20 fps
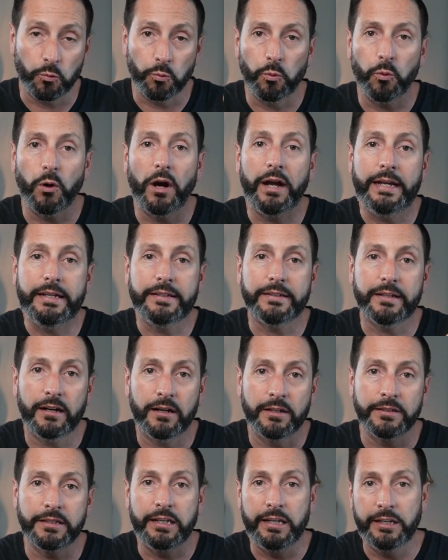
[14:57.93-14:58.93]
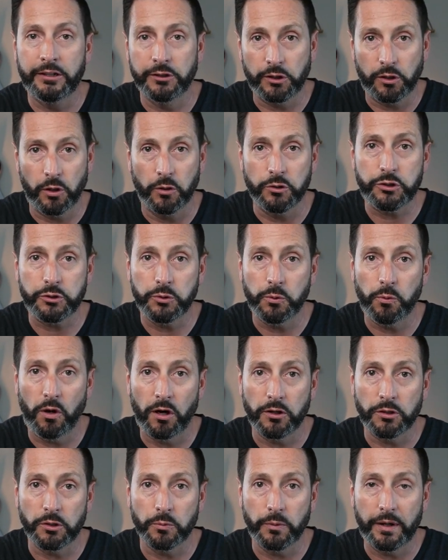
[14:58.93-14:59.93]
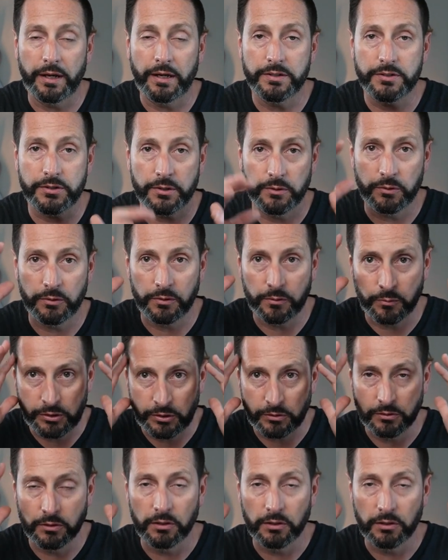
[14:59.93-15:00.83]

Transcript: right on the Intracoastal waterway. So when you